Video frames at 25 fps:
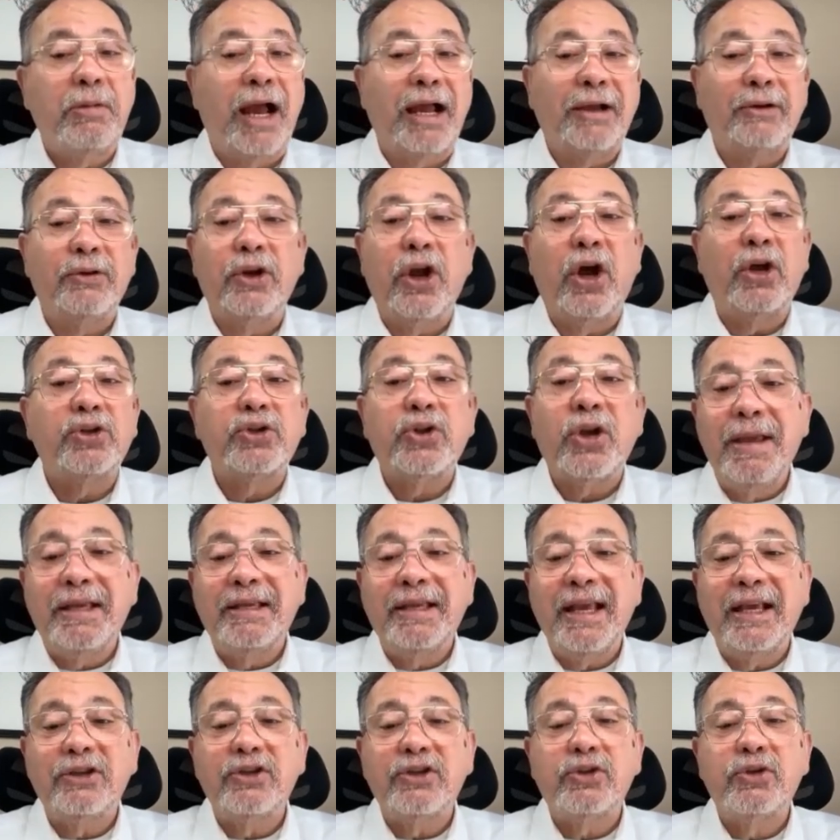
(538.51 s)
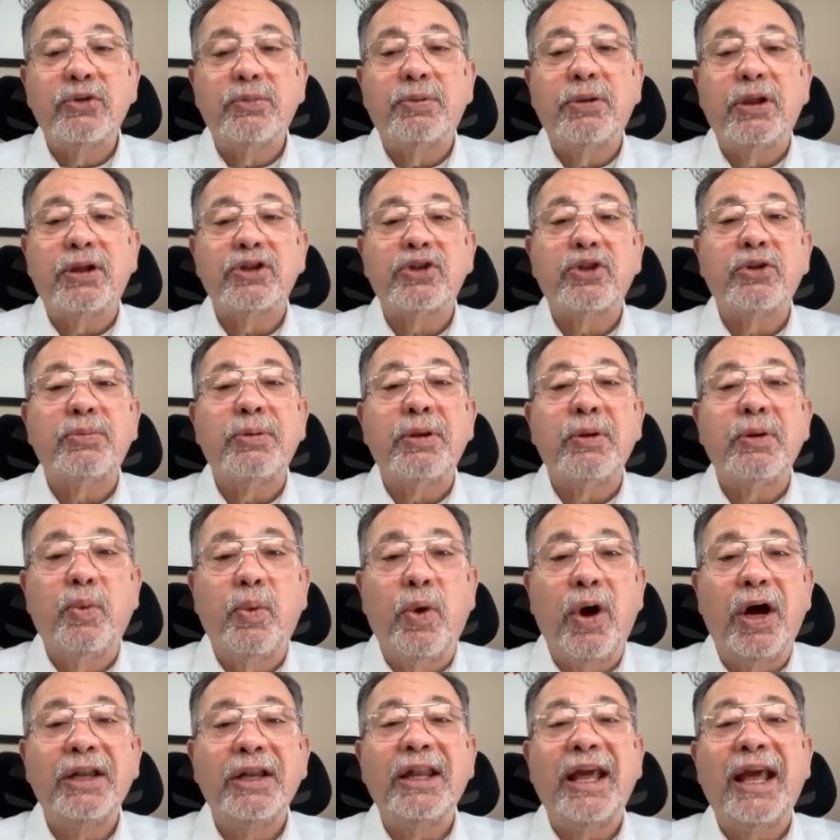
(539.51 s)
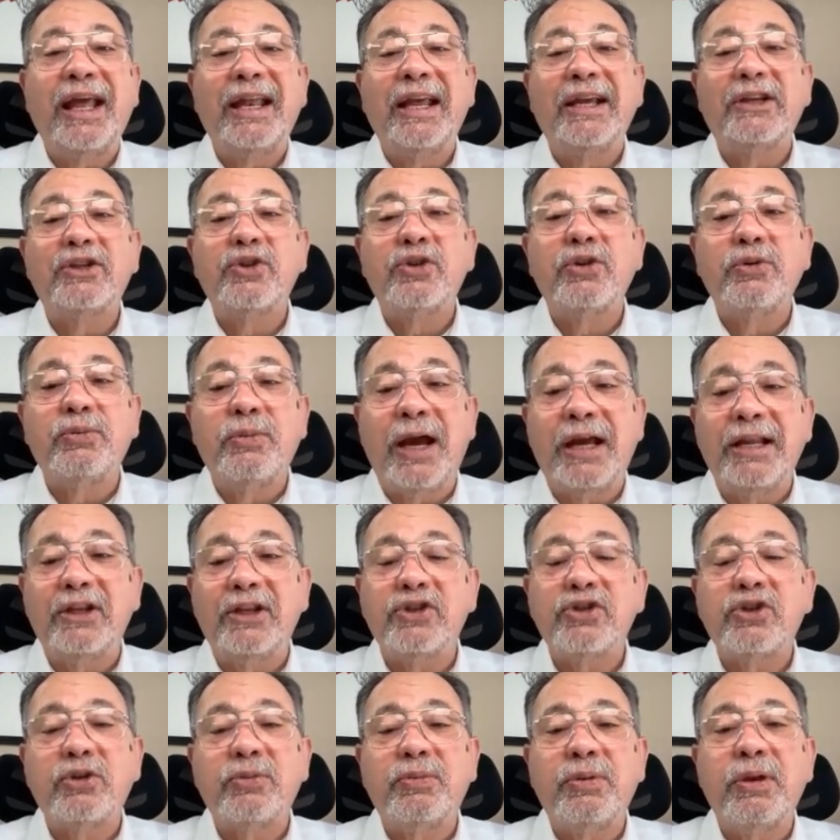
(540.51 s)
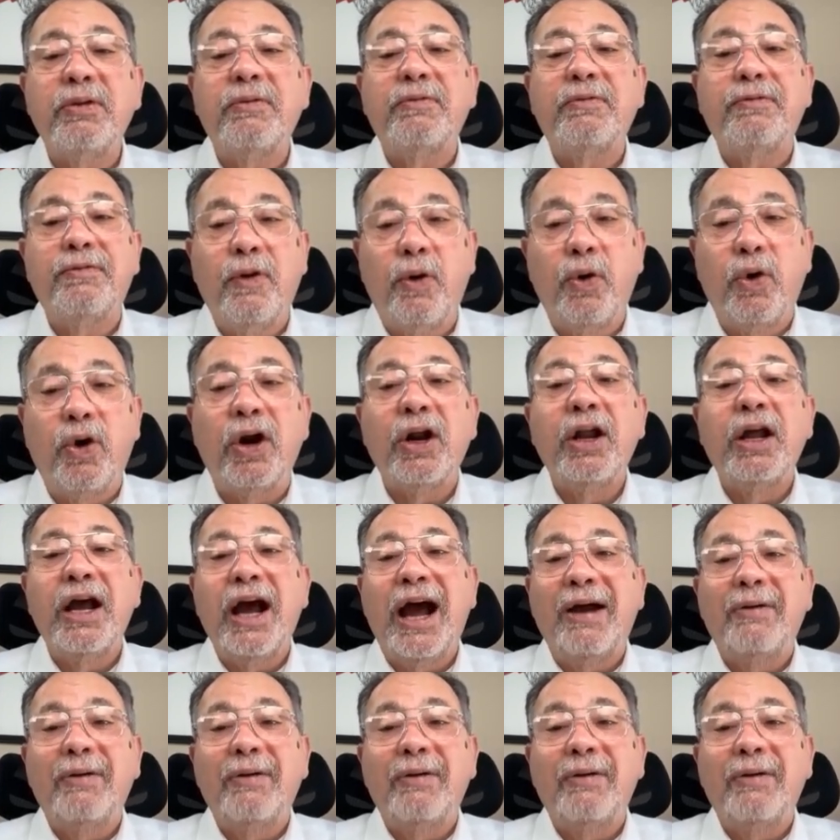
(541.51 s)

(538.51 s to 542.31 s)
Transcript: I could also make x2 plus to be 1 and x2 minus to be 4.